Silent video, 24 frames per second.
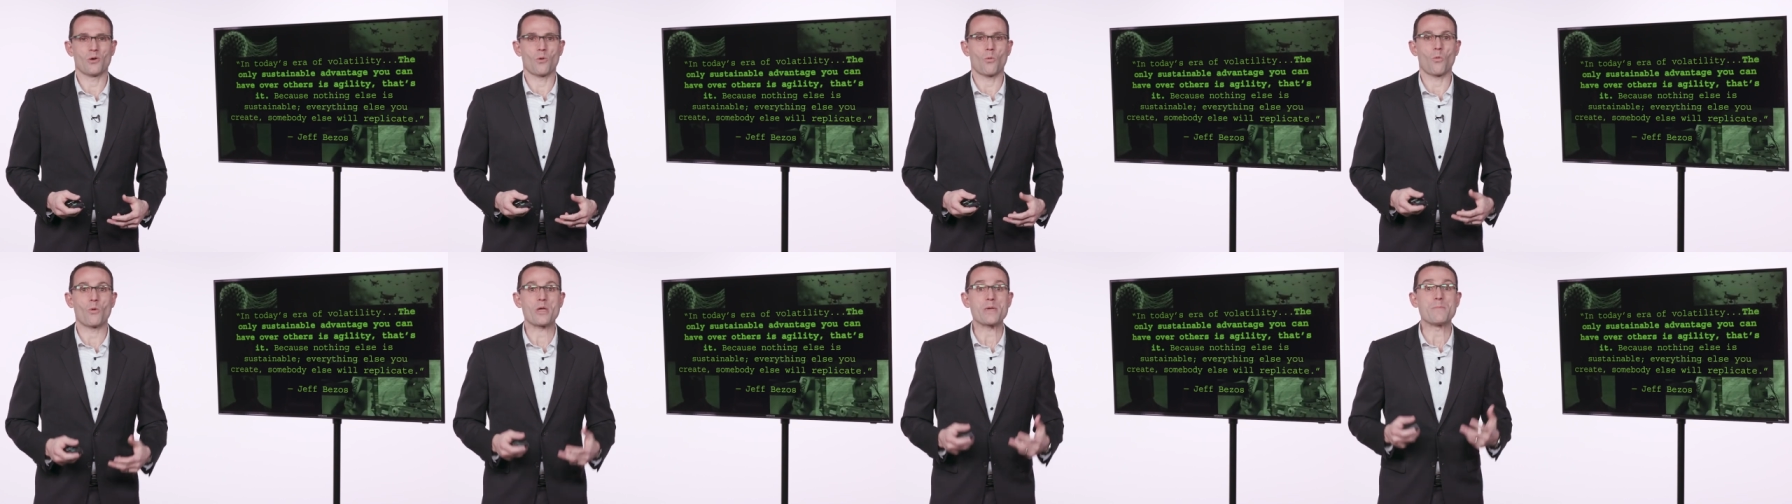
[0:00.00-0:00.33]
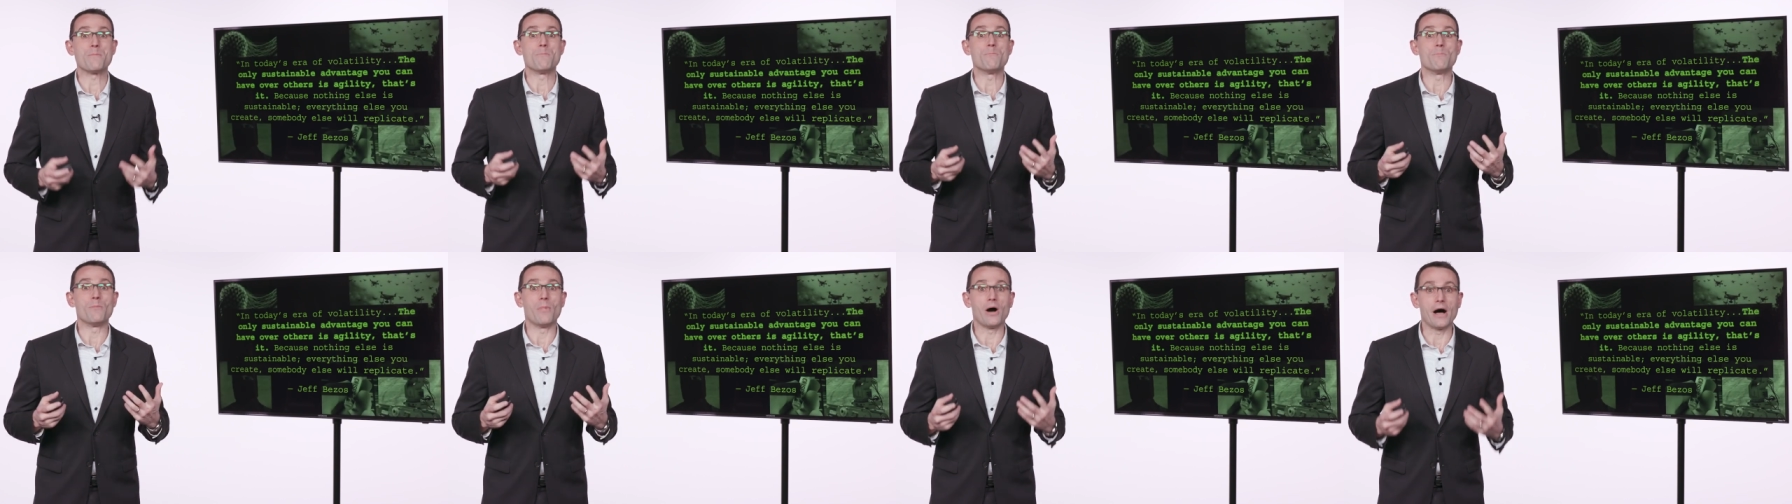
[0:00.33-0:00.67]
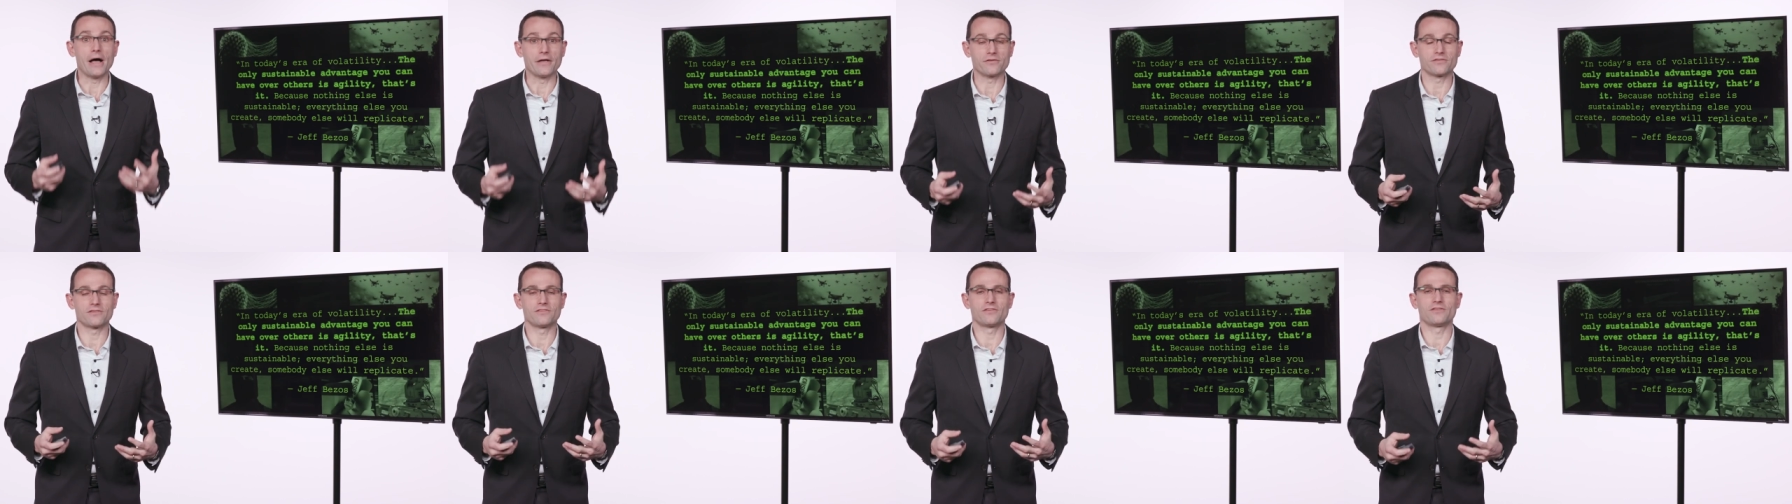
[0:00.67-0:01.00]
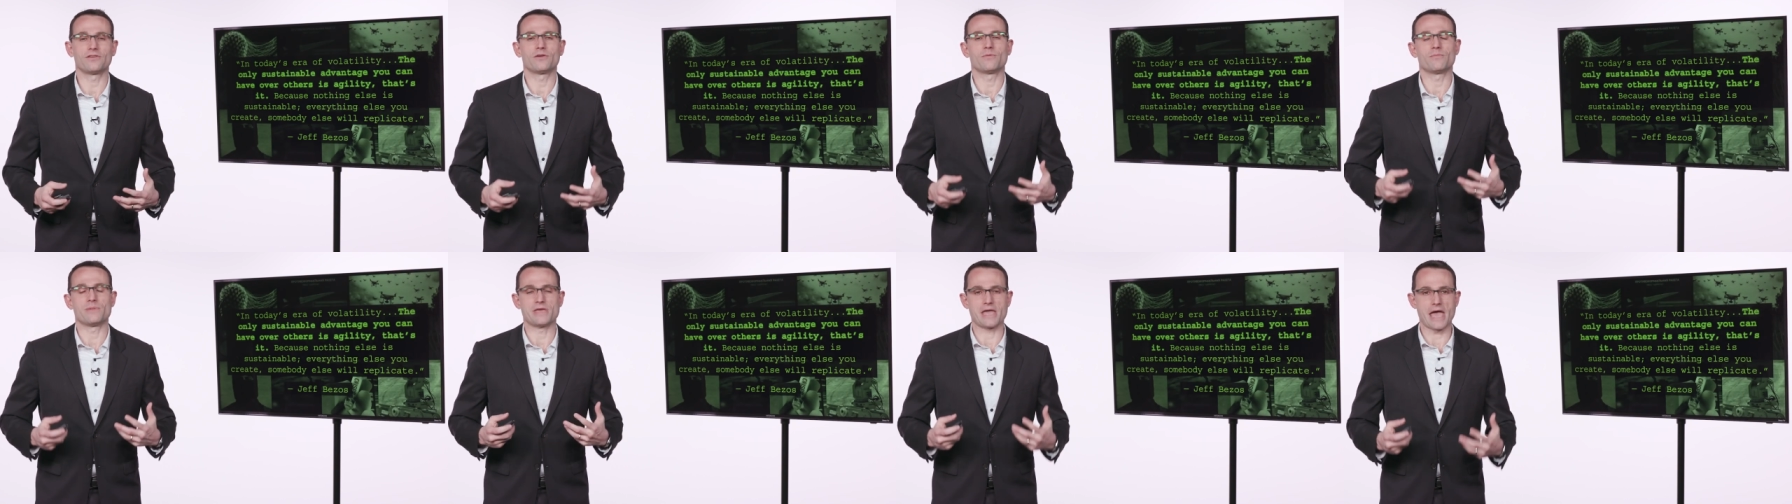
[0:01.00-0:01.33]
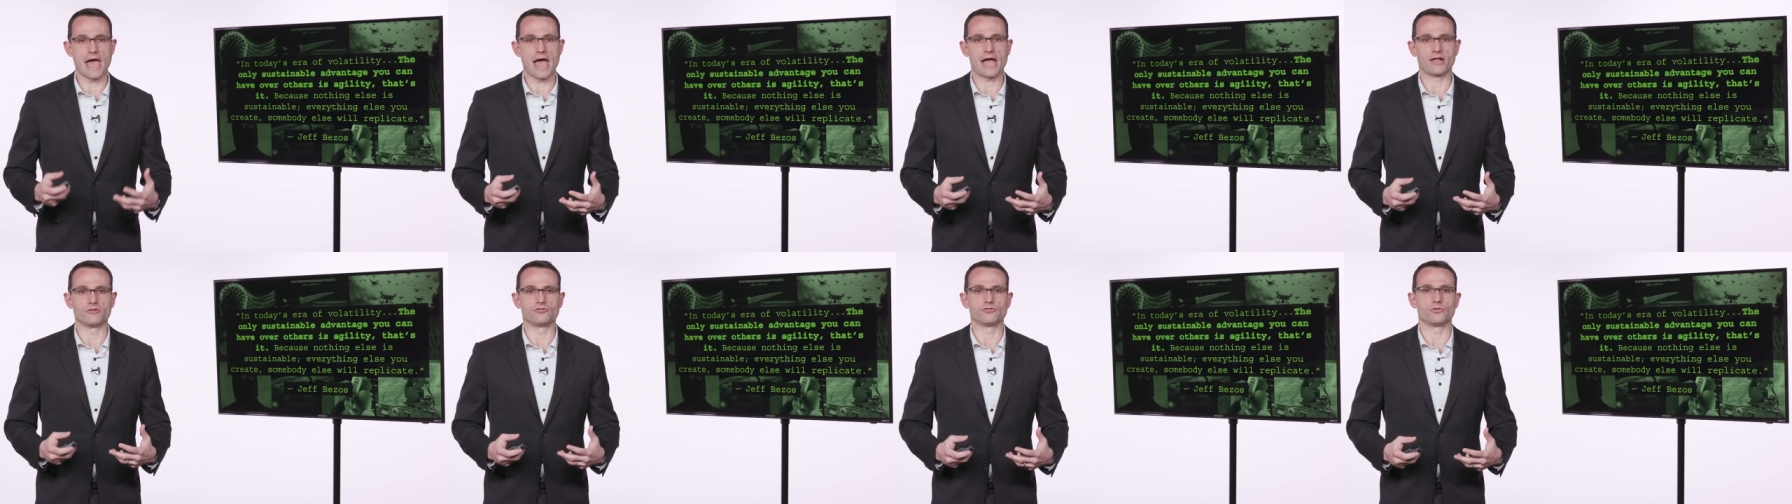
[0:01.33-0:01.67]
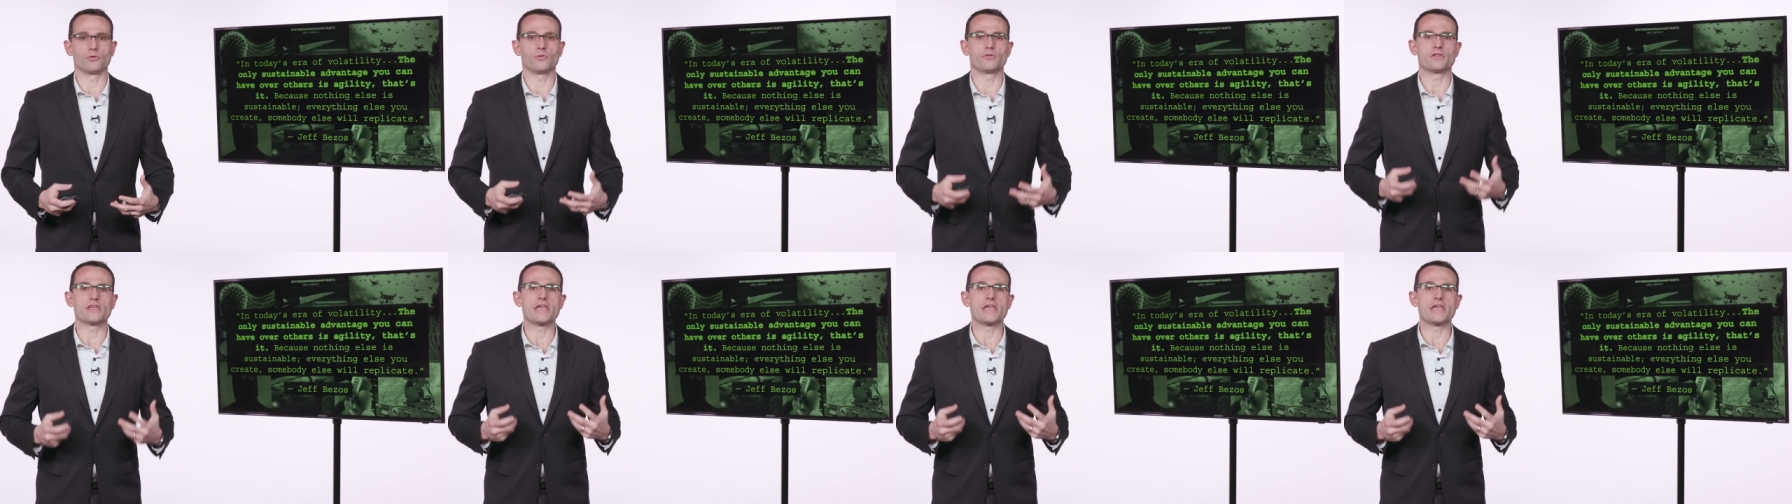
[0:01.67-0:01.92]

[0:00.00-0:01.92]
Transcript: we must be agile.